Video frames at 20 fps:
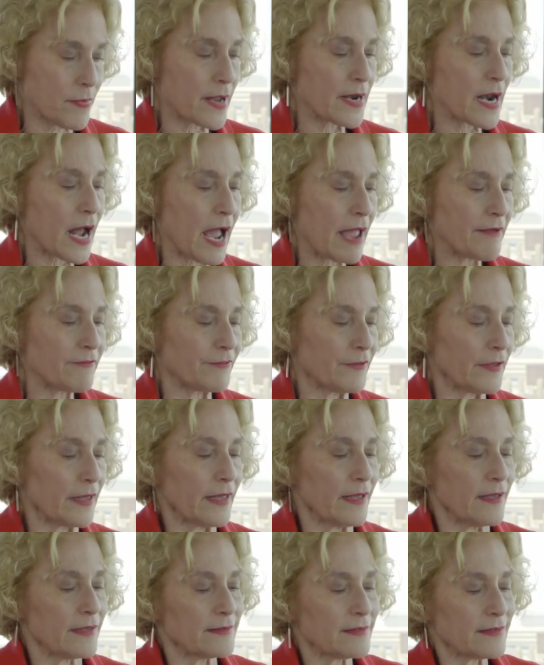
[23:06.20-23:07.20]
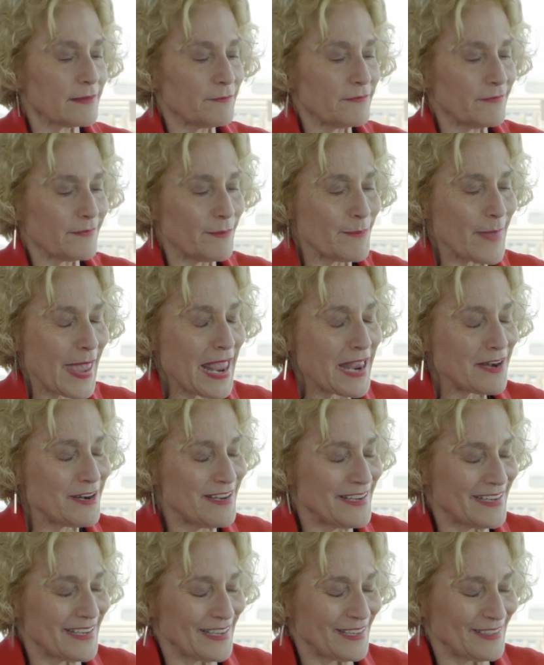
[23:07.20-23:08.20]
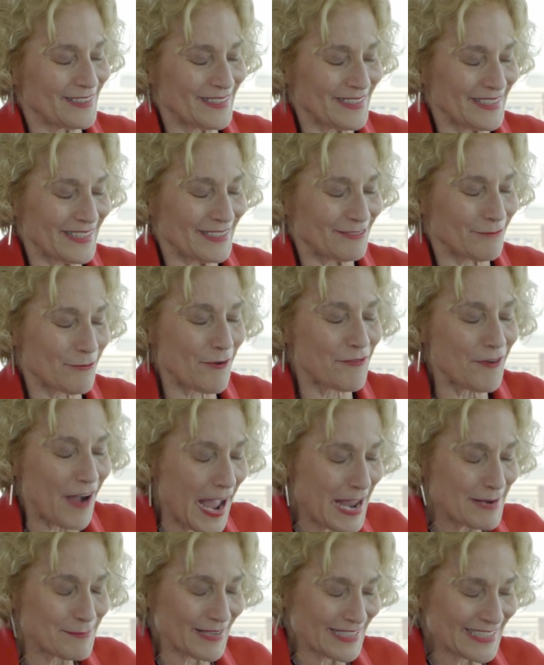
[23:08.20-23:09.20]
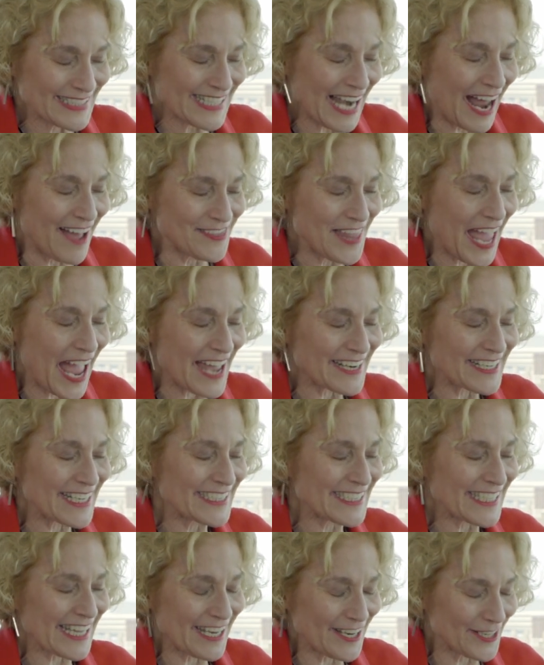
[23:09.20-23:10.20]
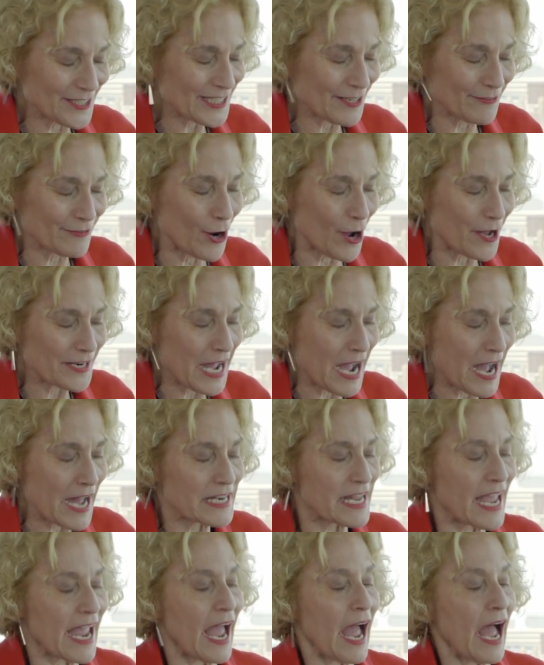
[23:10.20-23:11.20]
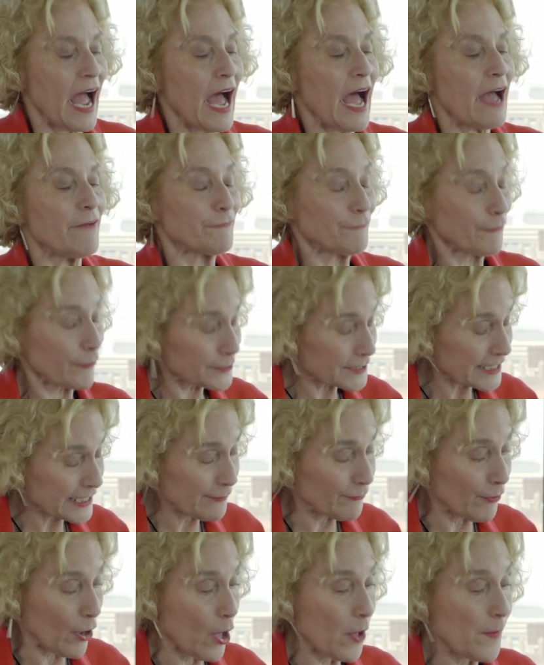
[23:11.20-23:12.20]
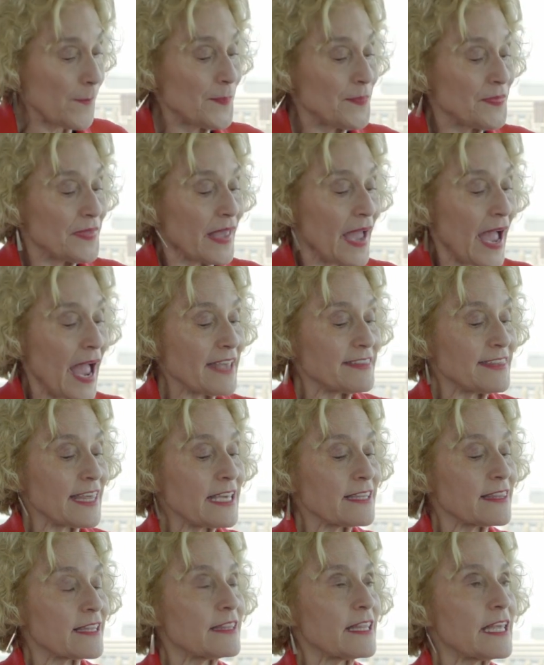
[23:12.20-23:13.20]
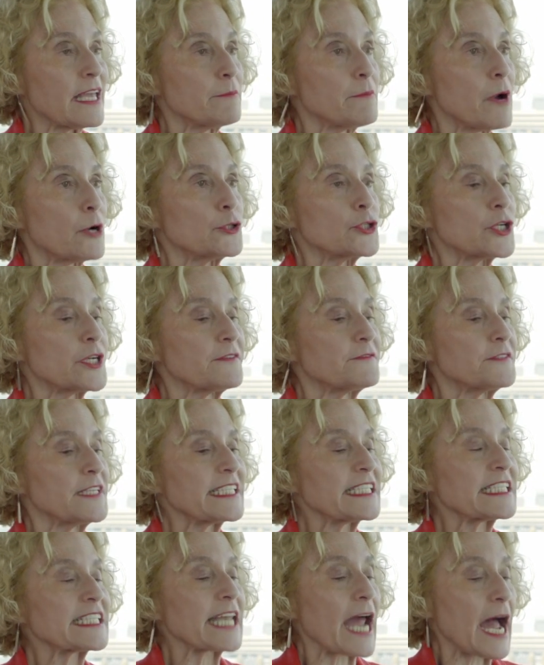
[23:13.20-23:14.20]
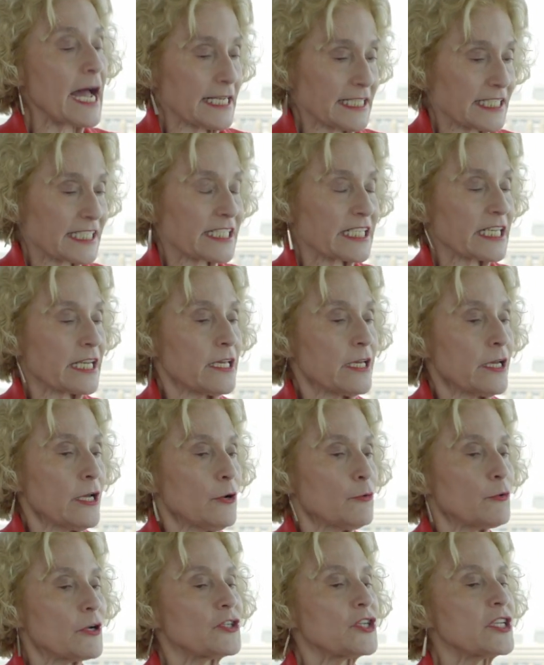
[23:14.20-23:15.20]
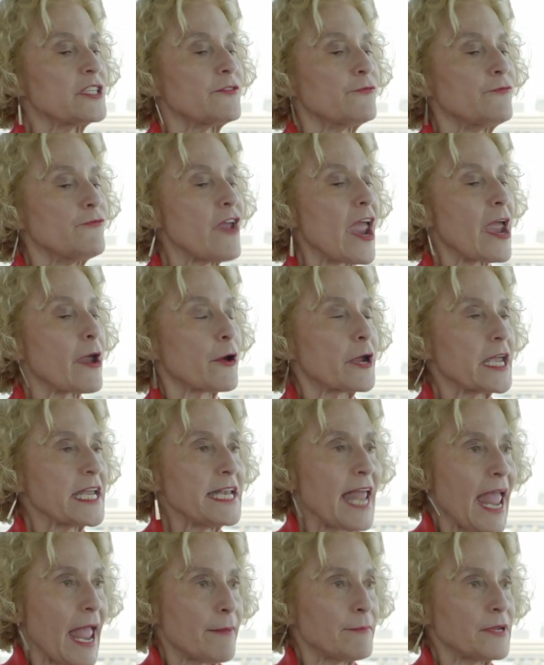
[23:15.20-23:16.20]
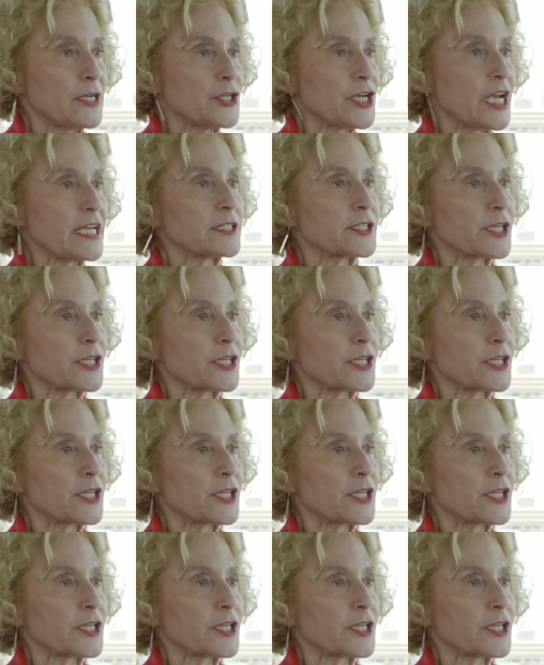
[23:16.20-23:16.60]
but I've made refinements on that as the years have gone on. First of all, I think that the emotion of disgust, which is very damaging